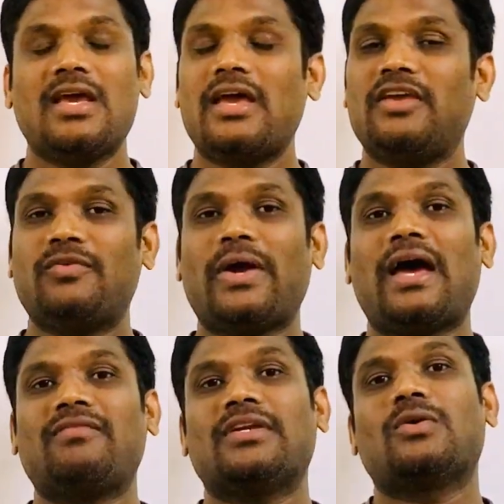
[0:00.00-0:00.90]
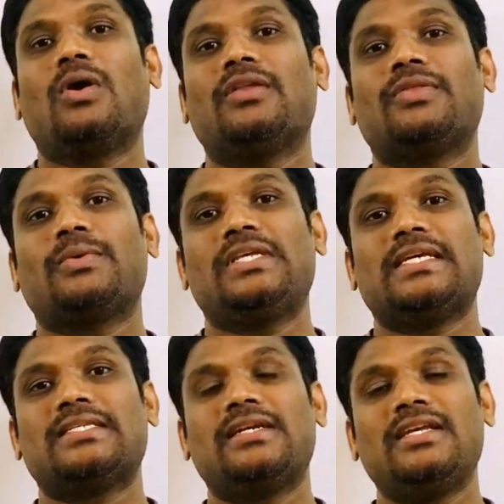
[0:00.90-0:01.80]
If you haven't gone through the
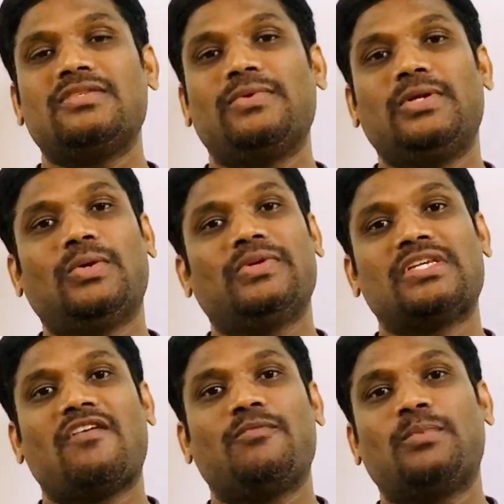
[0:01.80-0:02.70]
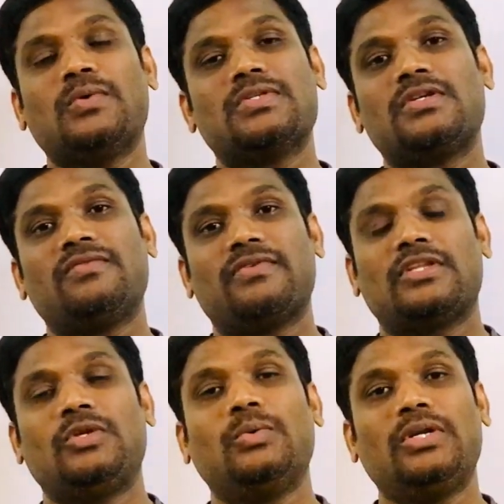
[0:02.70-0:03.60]
yesterday's video which I have posted for the
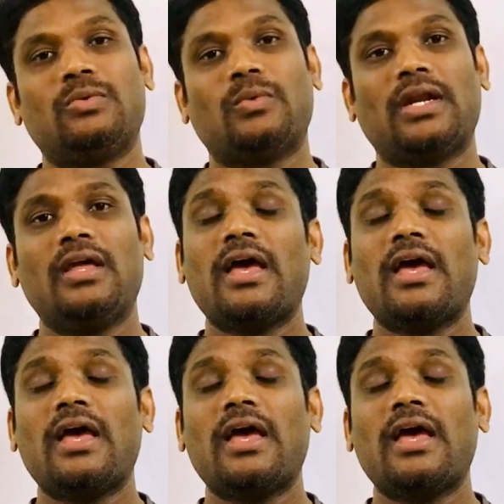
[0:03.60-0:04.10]
unit 1,